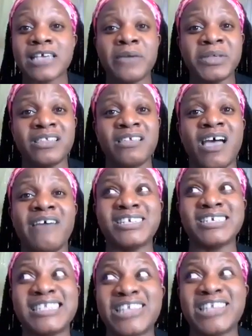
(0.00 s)
I would love
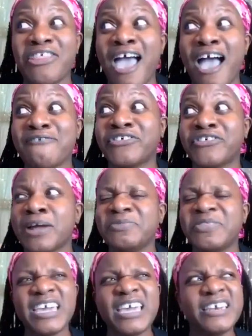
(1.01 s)
to sell that for, I'm
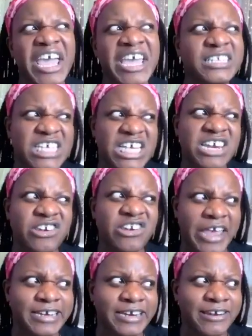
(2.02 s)
thinking
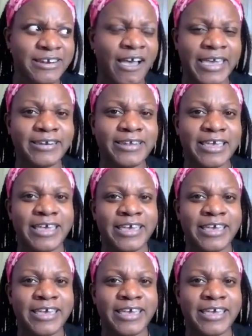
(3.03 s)
$19.99.